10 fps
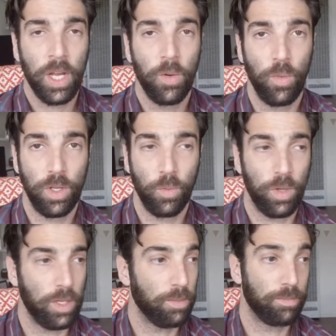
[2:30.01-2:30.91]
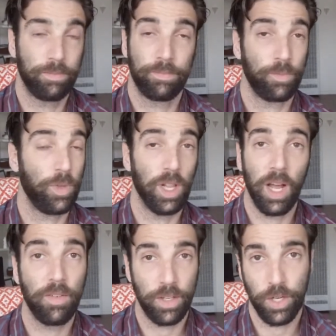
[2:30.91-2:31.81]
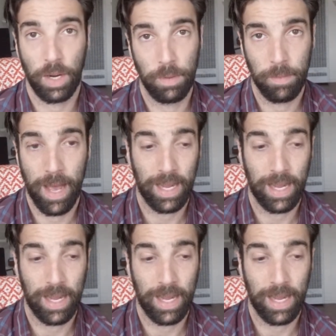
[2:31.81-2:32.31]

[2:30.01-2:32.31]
We love that you're coming back,